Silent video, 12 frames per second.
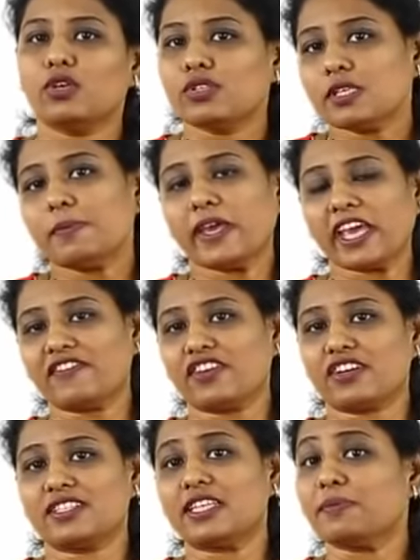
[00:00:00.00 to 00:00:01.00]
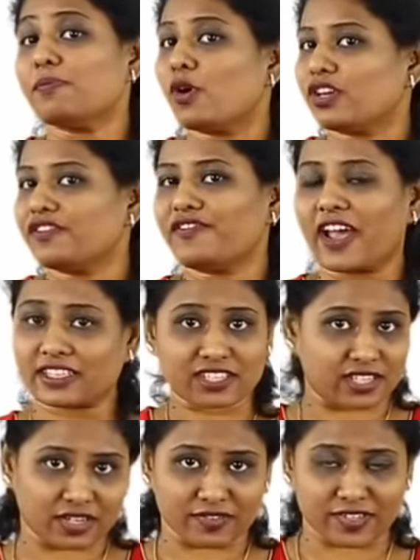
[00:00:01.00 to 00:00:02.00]
User behavior is an important
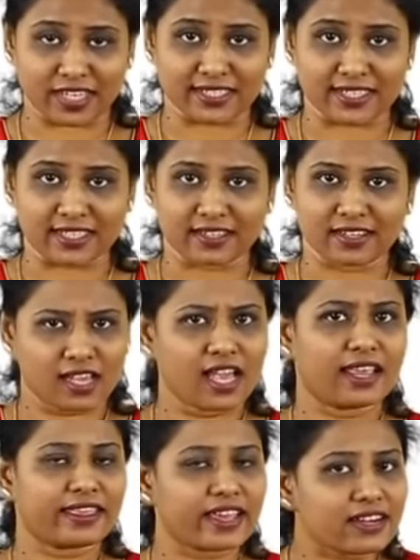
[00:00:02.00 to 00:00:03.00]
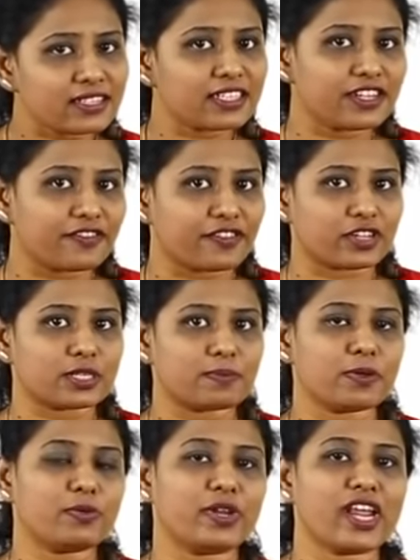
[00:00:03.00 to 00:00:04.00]
factor in advertising. There is a
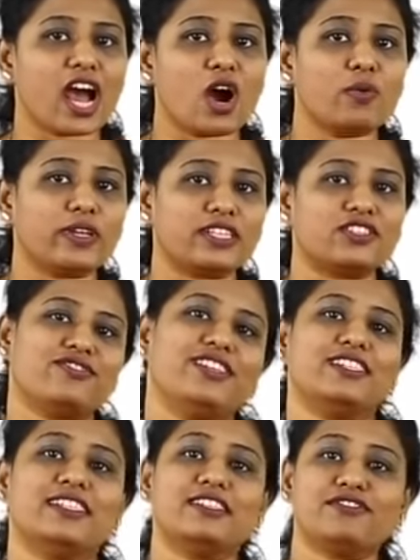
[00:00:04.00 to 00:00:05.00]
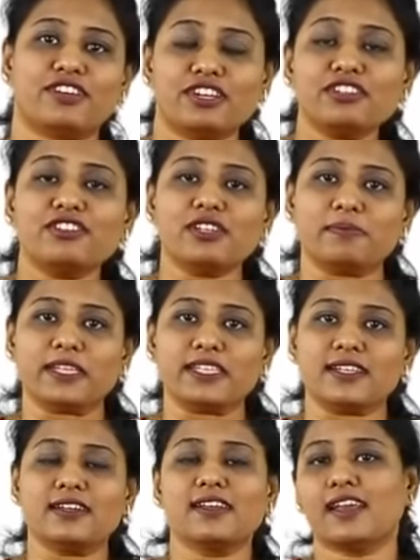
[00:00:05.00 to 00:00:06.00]
difference between how it is treated in traditional
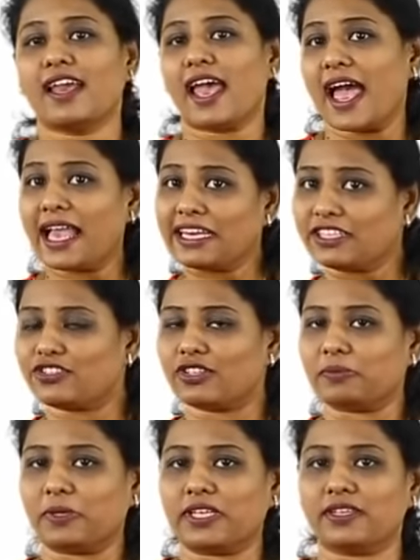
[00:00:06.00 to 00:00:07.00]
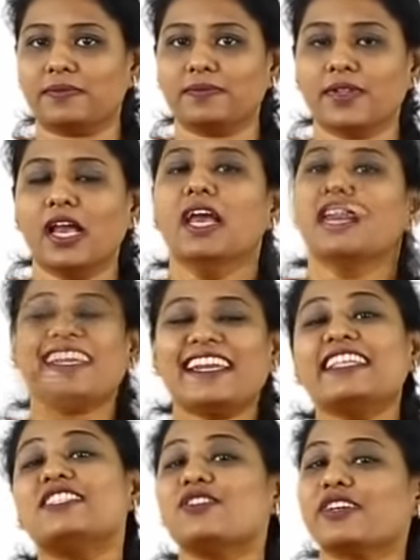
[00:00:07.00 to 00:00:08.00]
media and digital media.
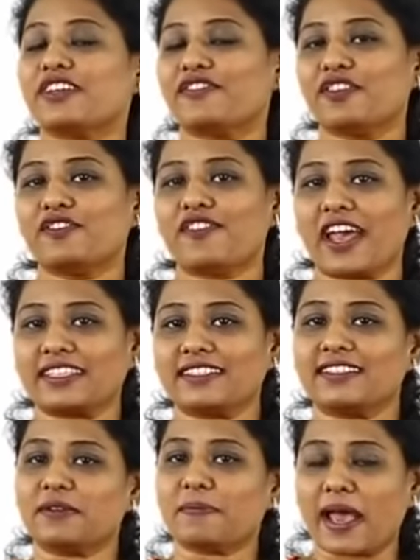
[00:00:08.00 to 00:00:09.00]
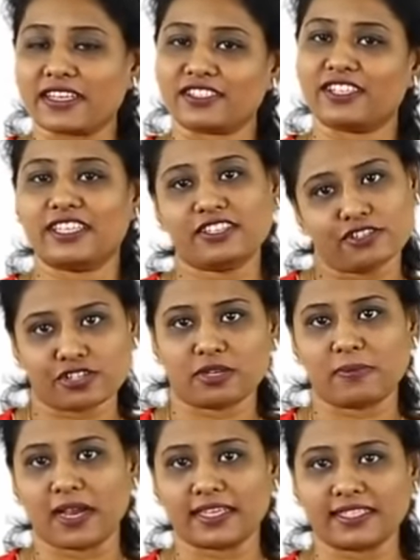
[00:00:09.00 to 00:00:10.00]
Let's look at a few factors that matter in
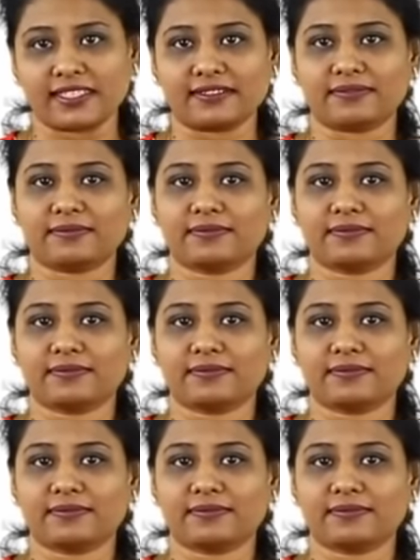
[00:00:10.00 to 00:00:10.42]
digital marketing.